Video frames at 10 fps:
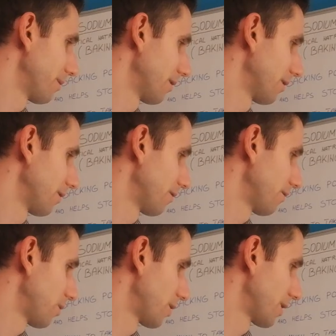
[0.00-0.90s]
the uh,
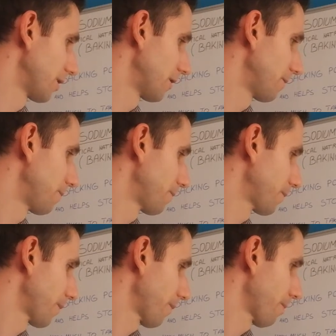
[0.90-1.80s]
for the,
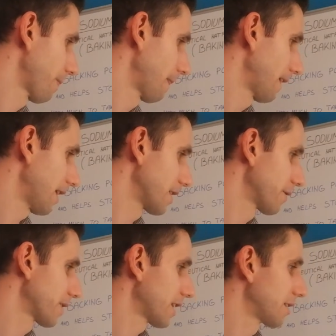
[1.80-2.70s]

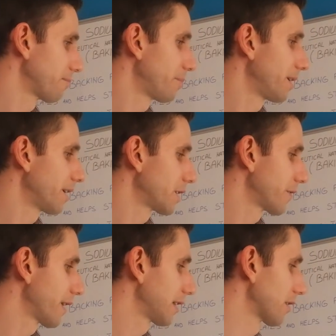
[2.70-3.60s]
as we said, pH
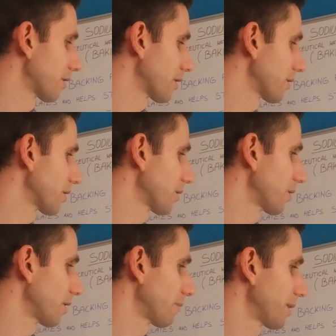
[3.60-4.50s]
value. So
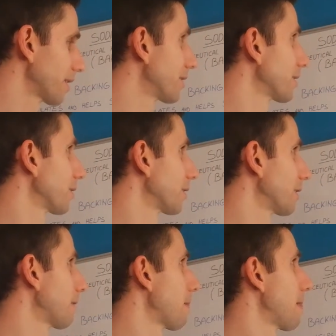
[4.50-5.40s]
soda, baking
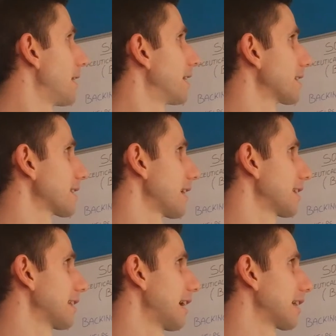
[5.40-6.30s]
soda is
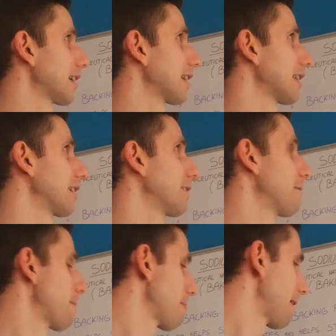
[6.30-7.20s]
slightly alkaline.
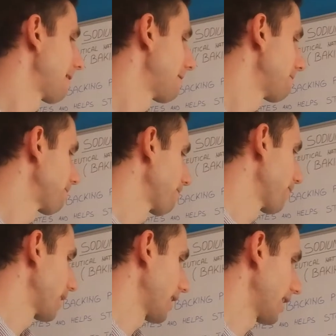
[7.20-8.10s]

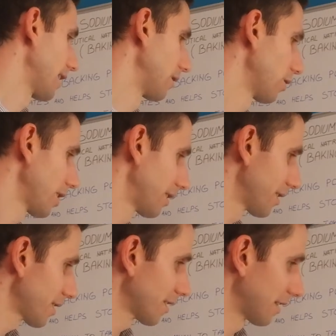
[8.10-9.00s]
And look at
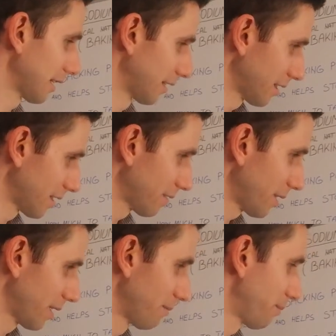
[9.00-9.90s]
this, like, this is
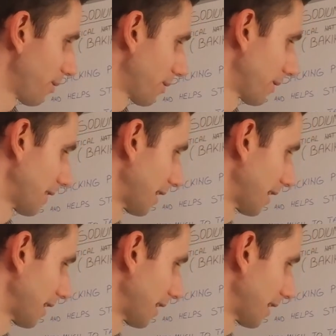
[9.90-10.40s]
very important.